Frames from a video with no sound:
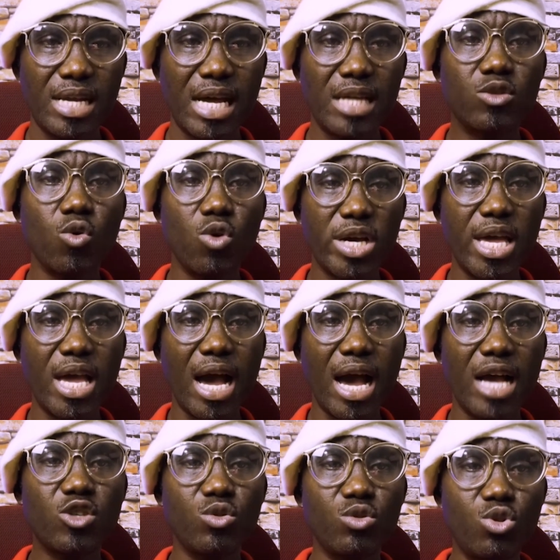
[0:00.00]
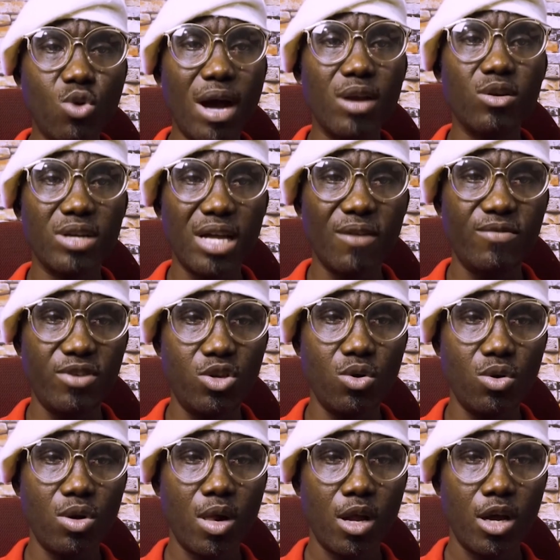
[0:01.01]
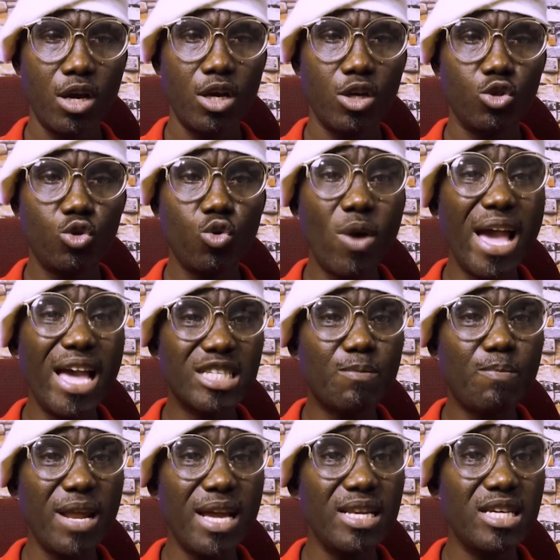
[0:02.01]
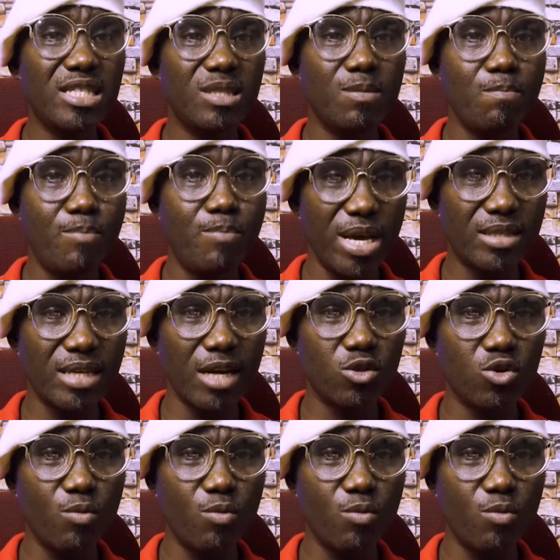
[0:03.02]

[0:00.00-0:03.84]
that okay, I should do another video to explain it better.